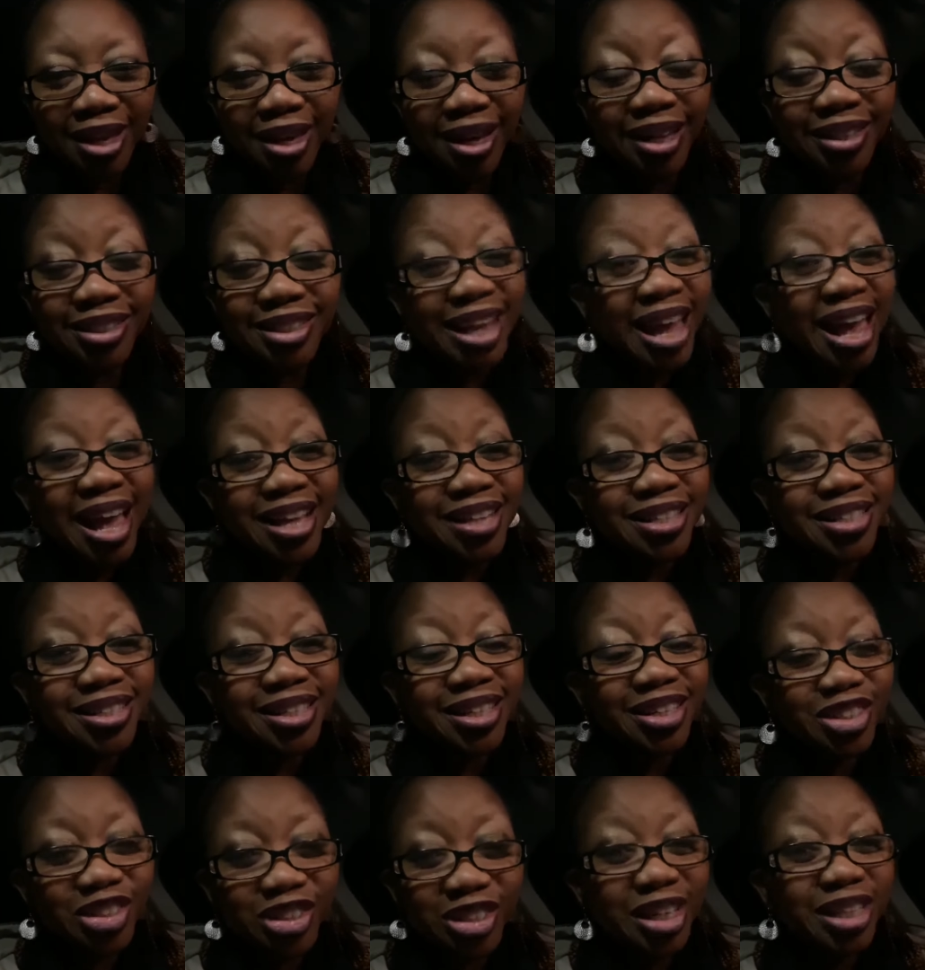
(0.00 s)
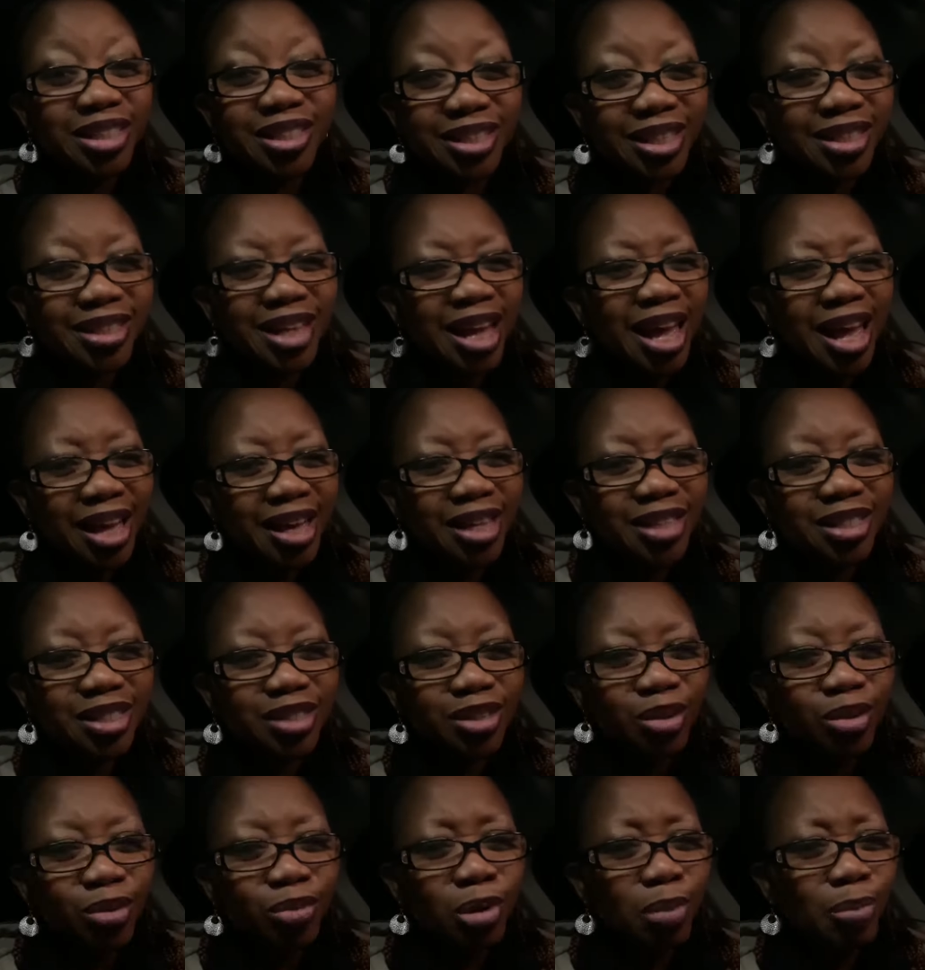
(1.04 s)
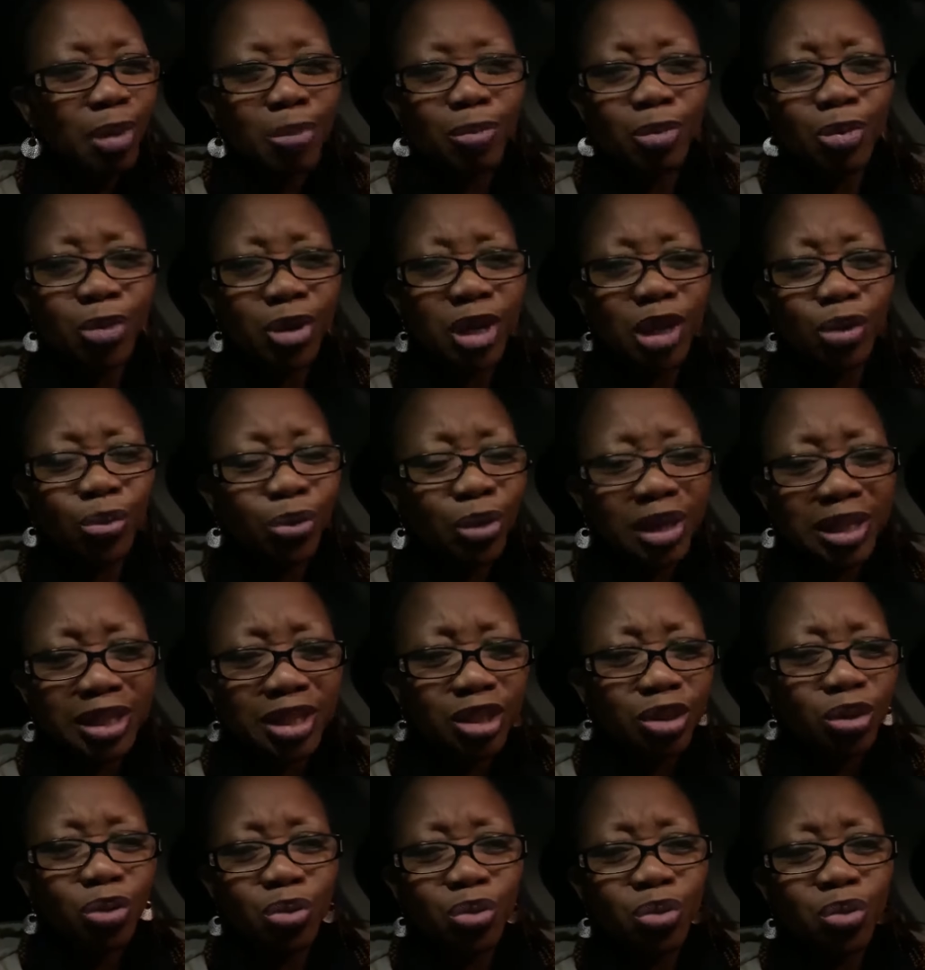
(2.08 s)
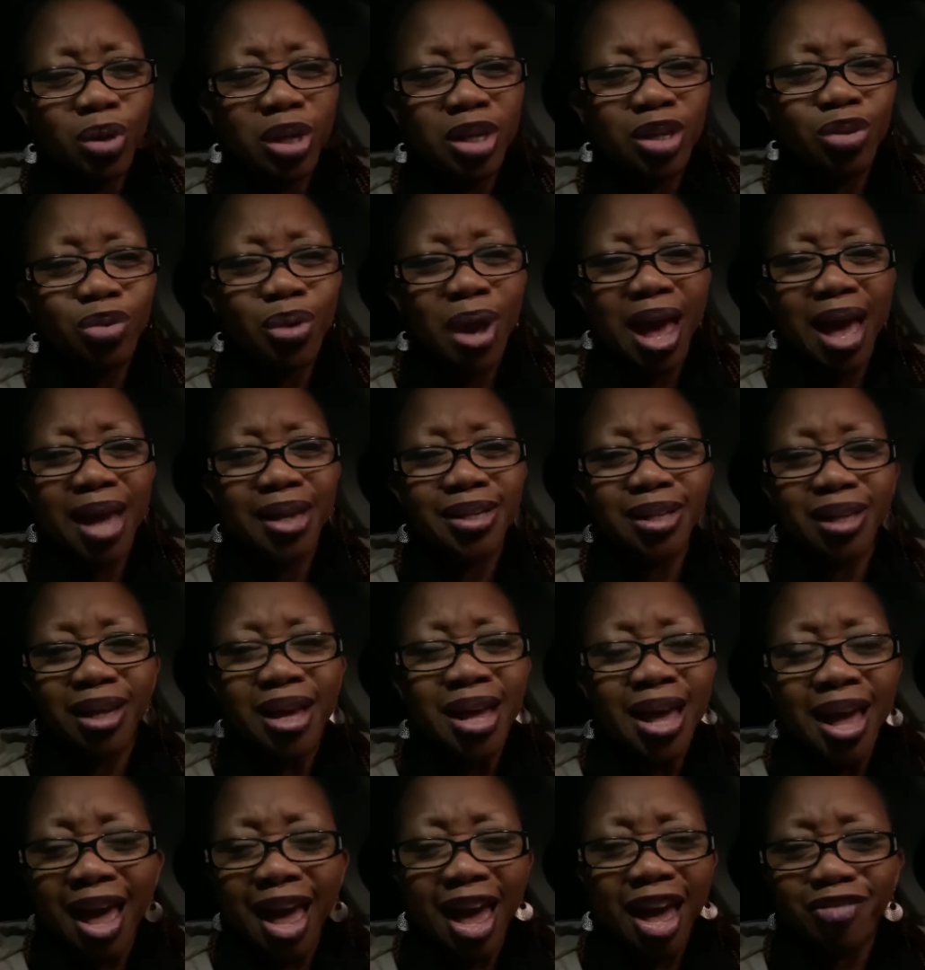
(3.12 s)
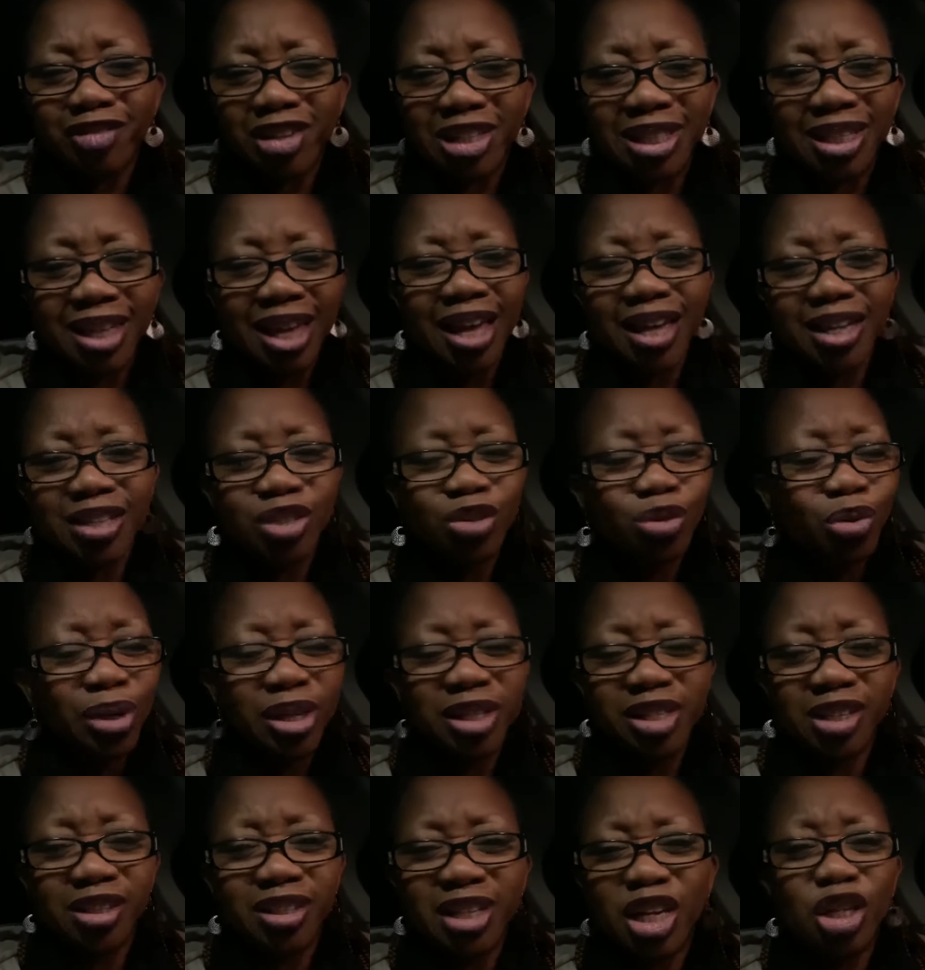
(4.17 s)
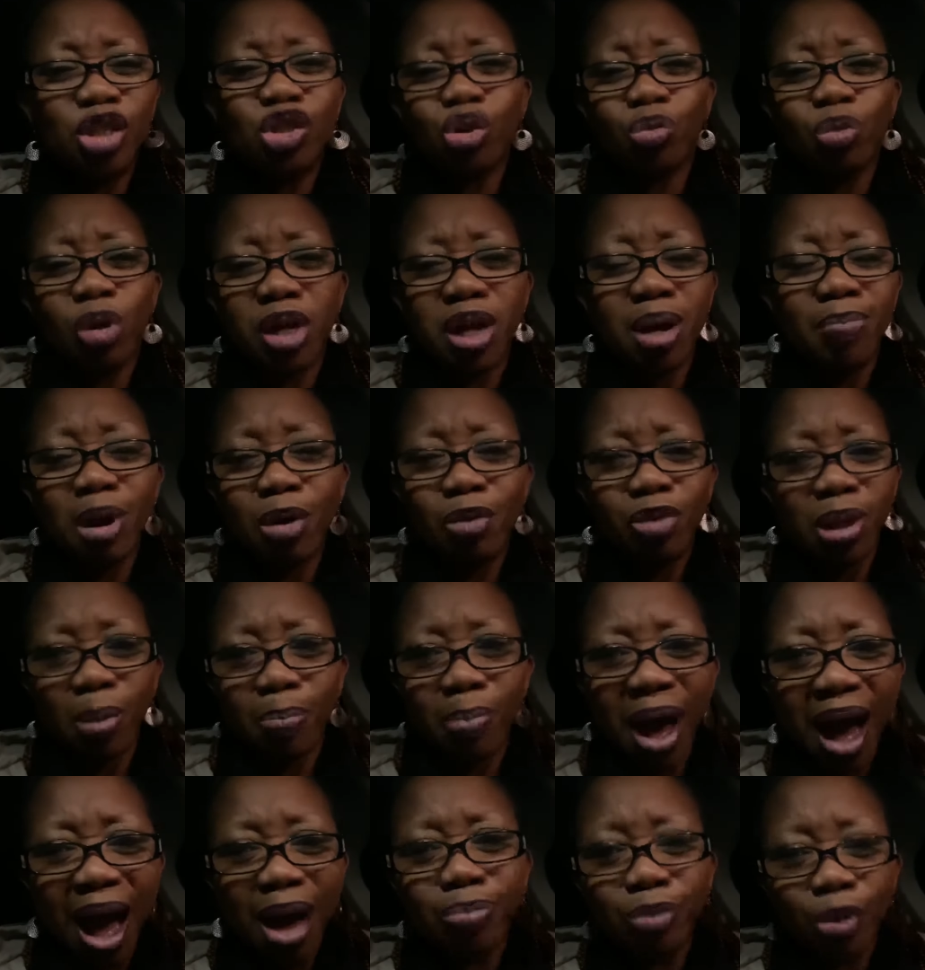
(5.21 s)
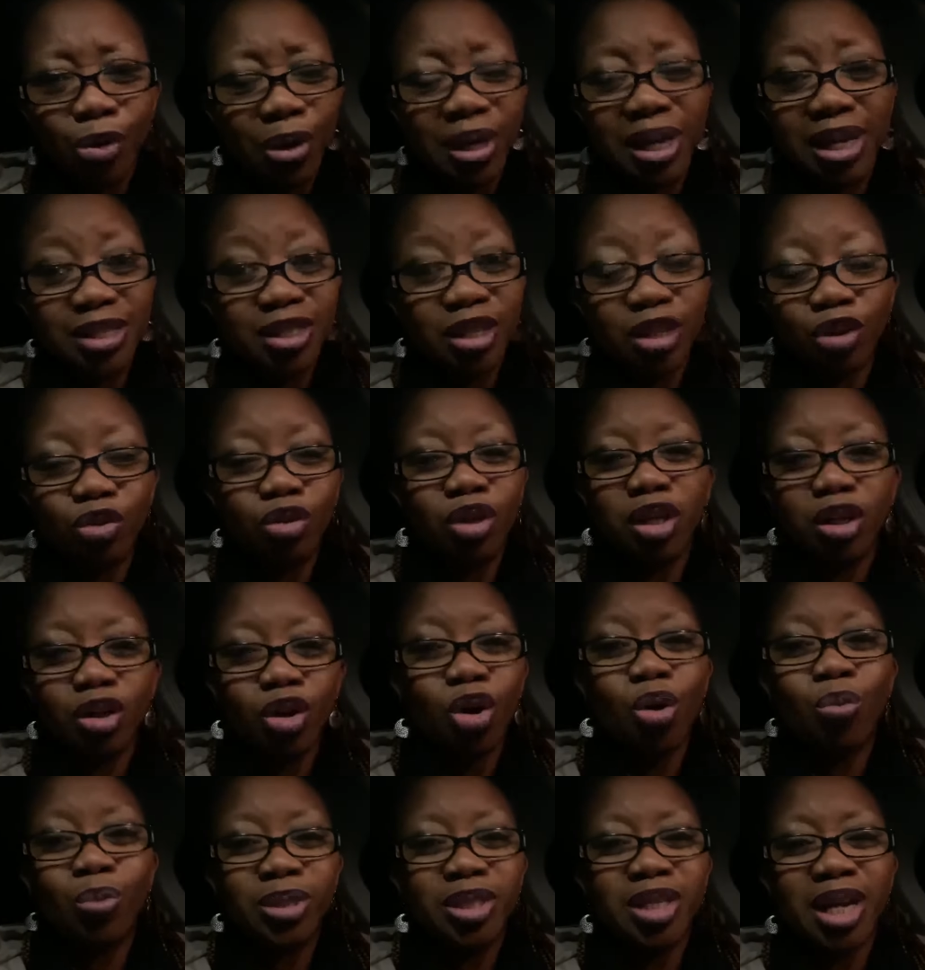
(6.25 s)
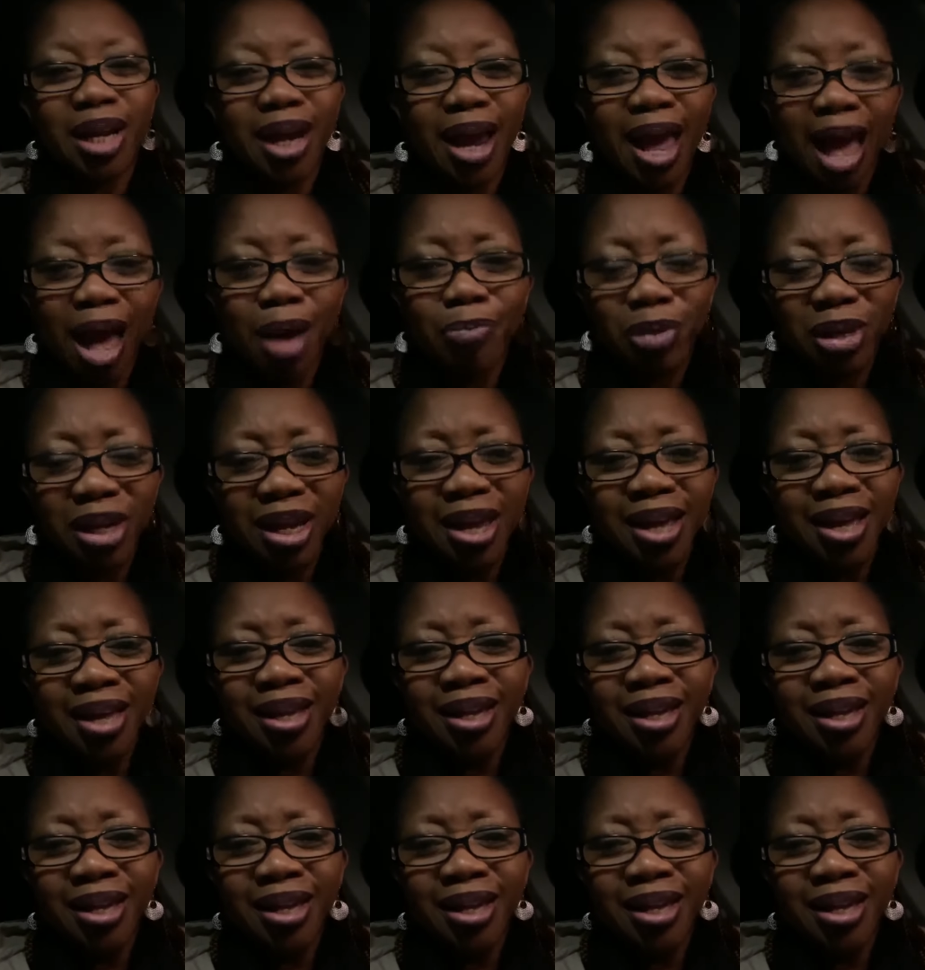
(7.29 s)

A test is just a test. Remember when you were in school and you had to have a test, or the teacher would come up with a pop quiz and you didn't know what was going to happen?